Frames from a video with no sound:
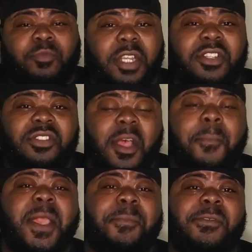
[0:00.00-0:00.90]
And there's
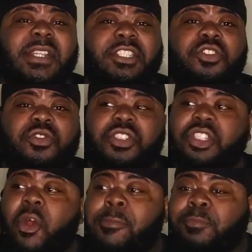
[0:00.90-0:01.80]
some people that you
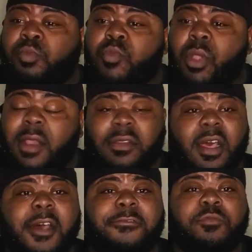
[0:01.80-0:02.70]
just
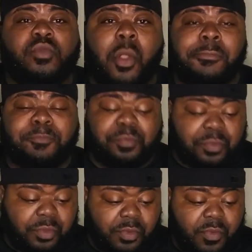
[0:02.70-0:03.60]
love
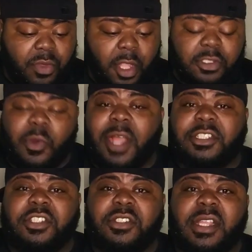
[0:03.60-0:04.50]
to
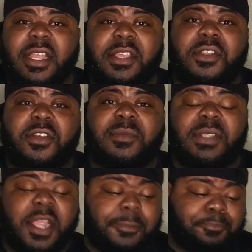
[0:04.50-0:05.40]
watch entertain, you know what I'm
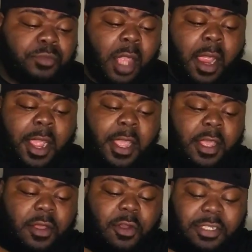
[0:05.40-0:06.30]
saying?
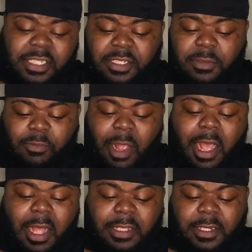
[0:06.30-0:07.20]
Of course, it's The
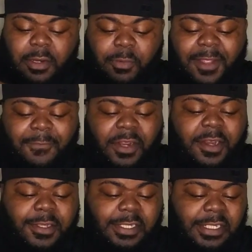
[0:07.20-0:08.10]
Rock and the Ric
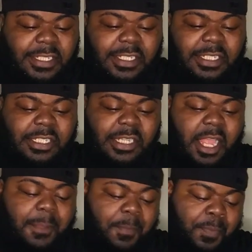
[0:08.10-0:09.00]
Flairs and this and this and
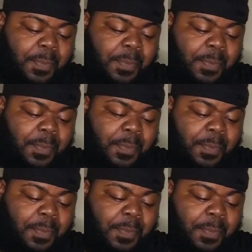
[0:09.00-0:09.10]
that.